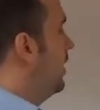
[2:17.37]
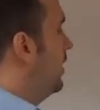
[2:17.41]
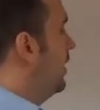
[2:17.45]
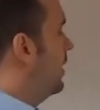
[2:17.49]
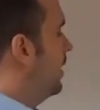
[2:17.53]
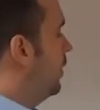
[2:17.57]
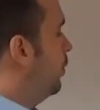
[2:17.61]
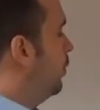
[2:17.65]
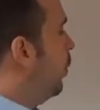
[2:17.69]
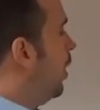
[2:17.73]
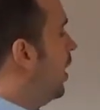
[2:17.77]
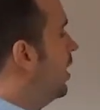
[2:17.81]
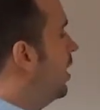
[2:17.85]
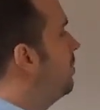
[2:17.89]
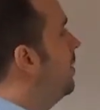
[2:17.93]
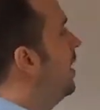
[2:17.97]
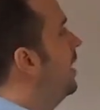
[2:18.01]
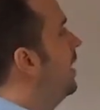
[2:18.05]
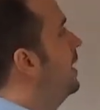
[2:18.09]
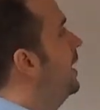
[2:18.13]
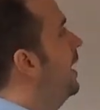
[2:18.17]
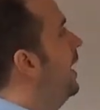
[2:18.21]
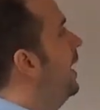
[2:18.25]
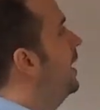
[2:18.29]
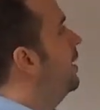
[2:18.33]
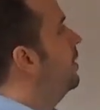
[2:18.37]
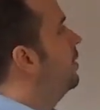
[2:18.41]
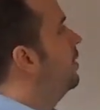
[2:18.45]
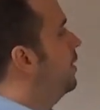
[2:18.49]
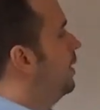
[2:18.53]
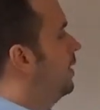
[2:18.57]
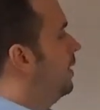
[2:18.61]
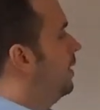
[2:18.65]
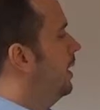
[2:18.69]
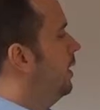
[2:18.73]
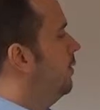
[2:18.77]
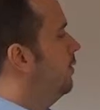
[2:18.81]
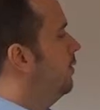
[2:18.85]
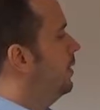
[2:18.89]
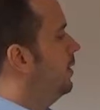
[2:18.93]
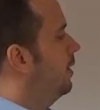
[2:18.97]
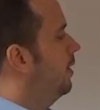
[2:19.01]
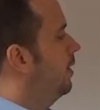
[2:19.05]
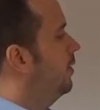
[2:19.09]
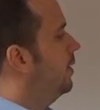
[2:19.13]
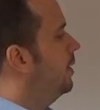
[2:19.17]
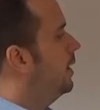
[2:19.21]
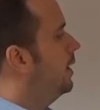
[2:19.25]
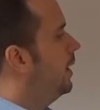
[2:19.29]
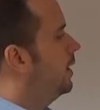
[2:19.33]
that dy by dx is equal
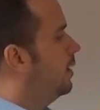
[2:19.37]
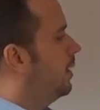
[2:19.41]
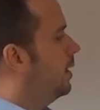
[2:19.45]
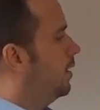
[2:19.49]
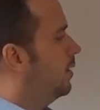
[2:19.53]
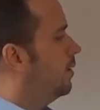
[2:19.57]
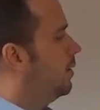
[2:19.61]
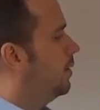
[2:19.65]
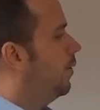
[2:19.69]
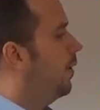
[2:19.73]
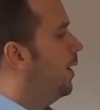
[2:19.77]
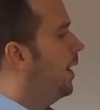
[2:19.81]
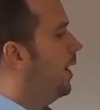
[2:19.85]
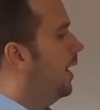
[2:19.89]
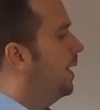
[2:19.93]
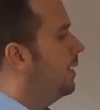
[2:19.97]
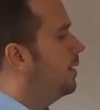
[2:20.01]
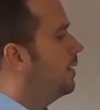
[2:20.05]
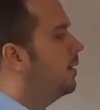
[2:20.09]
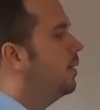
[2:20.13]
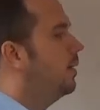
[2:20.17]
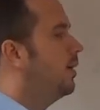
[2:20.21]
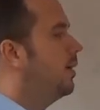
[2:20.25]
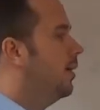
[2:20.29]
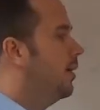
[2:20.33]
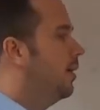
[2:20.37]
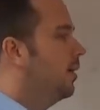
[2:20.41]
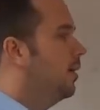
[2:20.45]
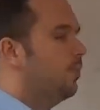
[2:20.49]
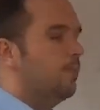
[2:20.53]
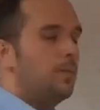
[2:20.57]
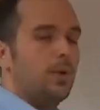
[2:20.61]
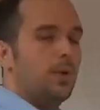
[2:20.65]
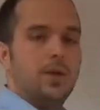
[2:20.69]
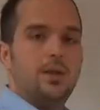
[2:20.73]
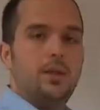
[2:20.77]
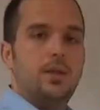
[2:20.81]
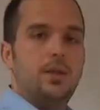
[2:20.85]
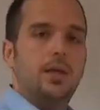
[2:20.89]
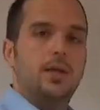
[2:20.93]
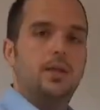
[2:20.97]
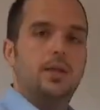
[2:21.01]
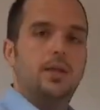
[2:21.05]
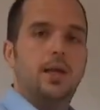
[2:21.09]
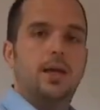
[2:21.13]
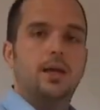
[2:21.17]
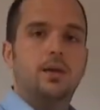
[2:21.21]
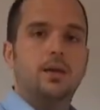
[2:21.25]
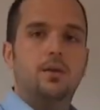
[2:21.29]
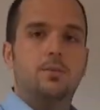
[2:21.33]
to 6x squared plus
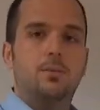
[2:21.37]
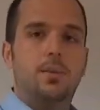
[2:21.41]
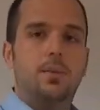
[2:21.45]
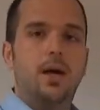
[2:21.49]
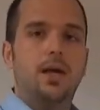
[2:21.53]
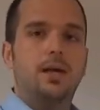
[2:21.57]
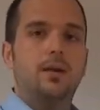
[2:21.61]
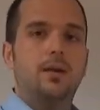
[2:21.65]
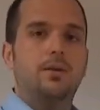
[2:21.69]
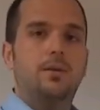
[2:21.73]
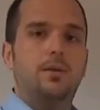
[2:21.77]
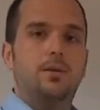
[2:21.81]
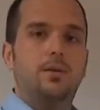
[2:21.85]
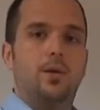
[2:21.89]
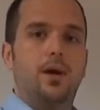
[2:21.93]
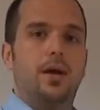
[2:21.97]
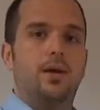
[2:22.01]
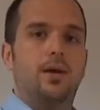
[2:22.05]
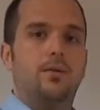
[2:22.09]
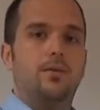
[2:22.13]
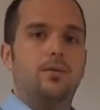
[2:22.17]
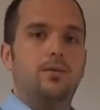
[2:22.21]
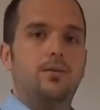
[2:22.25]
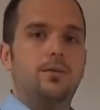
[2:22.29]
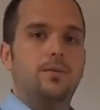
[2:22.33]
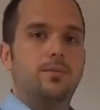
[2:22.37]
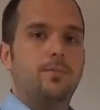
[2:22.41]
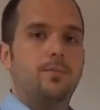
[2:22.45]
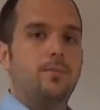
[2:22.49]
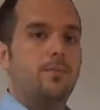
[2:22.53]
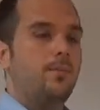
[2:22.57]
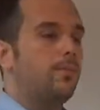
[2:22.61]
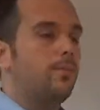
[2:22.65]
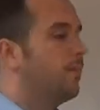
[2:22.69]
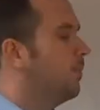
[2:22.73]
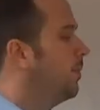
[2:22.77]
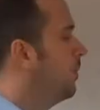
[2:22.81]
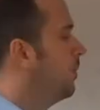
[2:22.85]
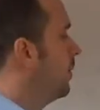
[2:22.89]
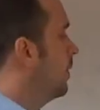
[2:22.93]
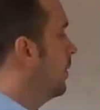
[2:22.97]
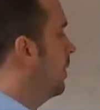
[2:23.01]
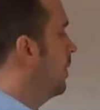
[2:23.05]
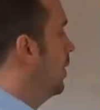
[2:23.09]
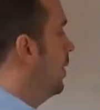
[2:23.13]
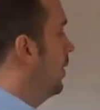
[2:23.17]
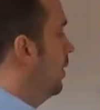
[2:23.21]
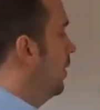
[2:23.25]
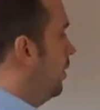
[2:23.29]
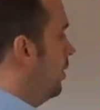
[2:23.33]
6x minus 12.
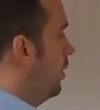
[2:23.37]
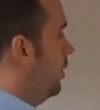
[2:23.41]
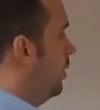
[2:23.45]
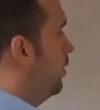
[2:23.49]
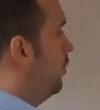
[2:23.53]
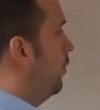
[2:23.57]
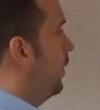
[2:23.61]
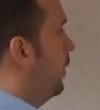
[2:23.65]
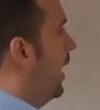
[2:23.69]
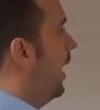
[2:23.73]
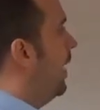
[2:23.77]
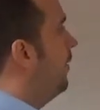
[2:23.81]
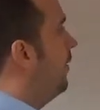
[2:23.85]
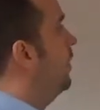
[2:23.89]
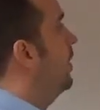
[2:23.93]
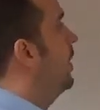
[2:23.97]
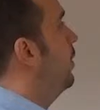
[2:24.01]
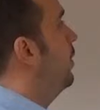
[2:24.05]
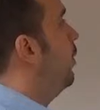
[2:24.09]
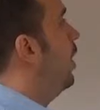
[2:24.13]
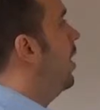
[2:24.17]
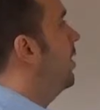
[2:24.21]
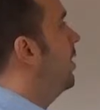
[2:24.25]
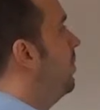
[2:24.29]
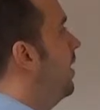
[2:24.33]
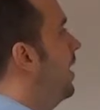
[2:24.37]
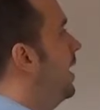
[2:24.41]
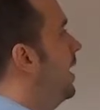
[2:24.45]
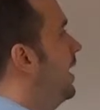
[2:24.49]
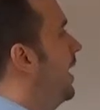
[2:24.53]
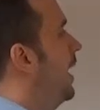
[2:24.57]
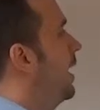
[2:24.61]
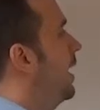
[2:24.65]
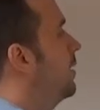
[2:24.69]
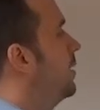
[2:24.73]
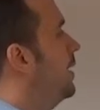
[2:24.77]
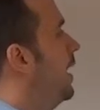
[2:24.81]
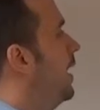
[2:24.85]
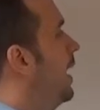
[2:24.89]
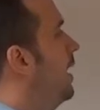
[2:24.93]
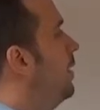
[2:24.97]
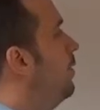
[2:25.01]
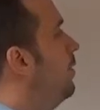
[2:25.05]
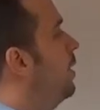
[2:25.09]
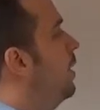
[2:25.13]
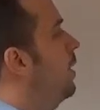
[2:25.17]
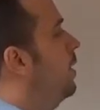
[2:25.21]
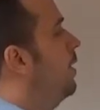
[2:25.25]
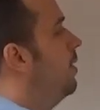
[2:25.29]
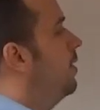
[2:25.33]
We have dy by dx
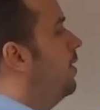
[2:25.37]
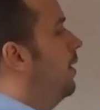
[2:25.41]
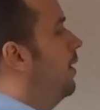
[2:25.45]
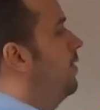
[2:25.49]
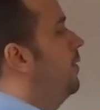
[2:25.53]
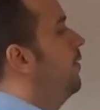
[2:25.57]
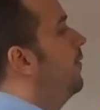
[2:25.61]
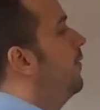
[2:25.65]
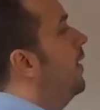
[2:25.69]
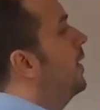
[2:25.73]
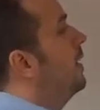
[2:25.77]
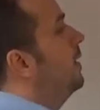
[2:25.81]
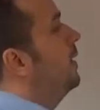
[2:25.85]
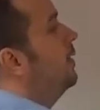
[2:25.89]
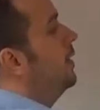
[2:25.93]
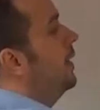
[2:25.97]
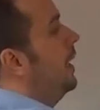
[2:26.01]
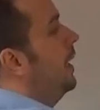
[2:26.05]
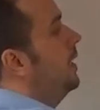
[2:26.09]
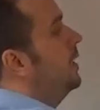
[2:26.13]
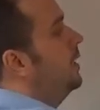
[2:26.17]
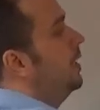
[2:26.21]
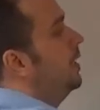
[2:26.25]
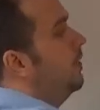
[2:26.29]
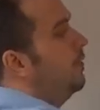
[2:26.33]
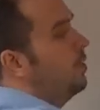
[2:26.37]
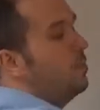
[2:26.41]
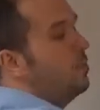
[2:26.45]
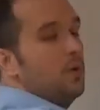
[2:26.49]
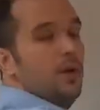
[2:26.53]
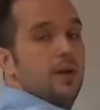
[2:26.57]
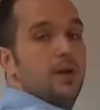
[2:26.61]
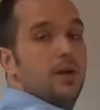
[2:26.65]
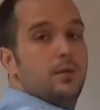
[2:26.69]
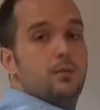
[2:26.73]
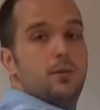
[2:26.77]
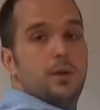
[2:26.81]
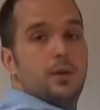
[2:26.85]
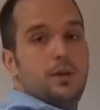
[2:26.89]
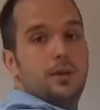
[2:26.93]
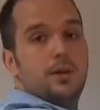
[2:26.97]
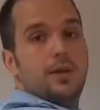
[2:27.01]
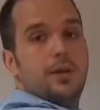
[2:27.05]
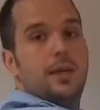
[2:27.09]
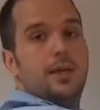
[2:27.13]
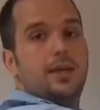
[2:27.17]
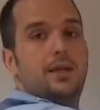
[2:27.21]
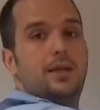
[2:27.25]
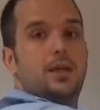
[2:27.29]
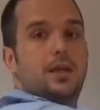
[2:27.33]
now, so to find the stationary point we
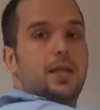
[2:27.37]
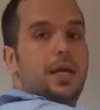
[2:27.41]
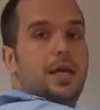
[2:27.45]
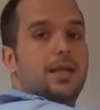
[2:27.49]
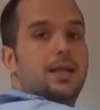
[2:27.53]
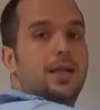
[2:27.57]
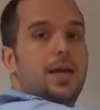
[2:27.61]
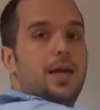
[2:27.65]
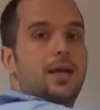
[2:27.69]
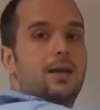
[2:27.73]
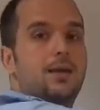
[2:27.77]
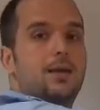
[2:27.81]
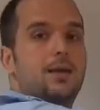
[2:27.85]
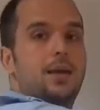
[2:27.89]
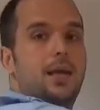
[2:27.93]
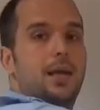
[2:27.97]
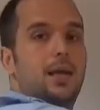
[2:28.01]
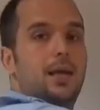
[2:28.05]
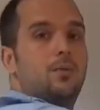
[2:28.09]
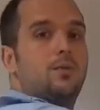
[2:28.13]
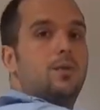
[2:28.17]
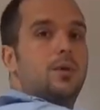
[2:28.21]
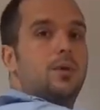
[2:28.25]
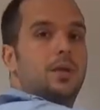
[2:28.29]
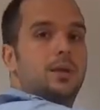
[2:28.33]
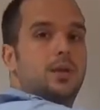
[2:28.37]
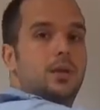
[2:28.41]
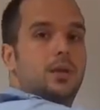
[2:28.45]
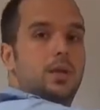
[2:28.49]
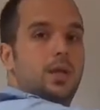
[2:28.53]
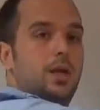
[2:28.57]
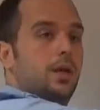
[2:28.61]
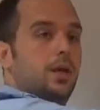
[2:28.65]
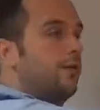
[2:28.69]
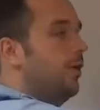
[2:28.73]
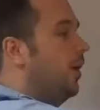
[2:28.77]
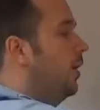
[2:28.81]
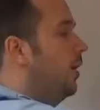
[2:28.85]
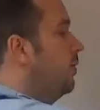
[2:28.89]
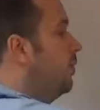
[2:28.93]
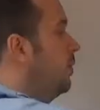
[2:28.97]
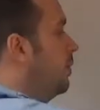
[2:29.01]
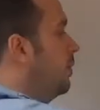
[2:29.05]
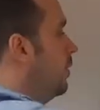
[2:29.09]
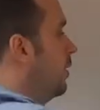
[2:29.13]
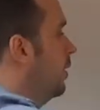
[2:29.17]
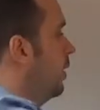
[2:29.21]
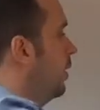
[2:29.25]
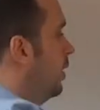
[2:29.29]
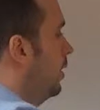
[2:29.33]
just need to set that equal to 0.
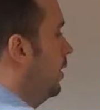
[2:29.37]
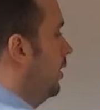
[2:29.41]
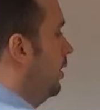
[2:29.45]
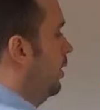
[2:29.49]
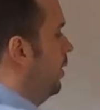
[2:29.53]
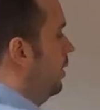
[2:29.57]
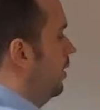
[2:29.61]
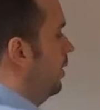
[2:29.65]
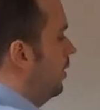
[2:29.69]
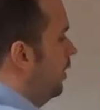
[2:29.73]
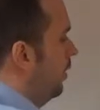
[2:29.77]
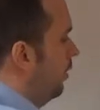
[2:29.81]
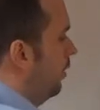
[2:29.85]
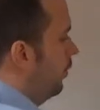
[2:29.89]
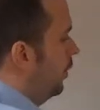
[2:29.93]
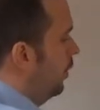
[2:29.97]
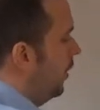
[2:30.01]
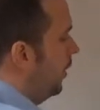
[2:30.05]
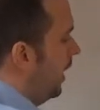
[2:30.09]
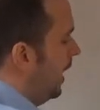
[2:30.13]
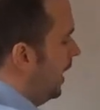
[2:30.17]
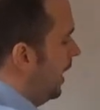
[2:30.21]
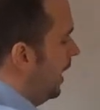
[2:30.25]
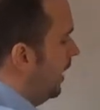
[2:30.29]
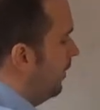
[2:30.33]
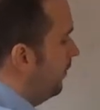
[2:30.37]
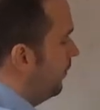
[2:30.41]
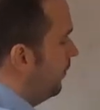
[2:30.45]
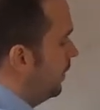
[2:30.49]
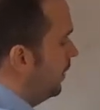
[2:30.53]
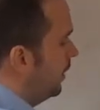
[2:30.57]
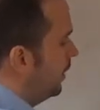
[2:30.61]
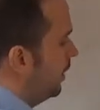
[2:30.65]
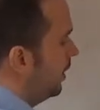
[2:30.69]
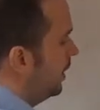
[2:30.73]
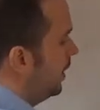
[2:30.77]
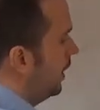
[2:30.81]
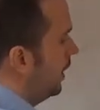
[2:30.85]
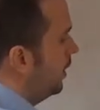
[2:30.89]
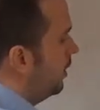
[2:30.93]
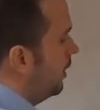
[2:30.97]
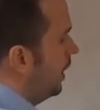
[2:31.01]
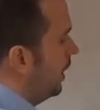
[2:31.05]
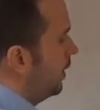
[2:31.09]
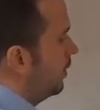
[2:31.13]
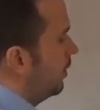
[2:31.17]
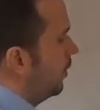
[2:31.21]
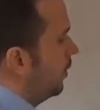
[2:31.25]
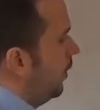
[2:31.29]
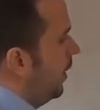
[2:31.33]
So we'll have
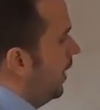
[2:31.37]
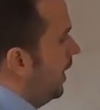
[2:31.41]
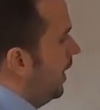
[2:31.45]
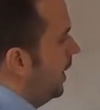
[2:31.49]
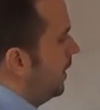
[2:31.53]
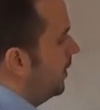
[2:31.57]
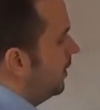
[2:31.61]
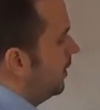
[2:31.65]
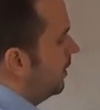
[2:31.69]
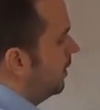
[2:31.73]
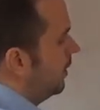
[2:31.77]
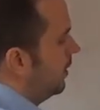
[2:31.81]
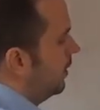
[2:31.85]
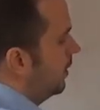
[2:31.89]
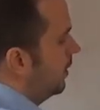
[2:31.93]
6x squared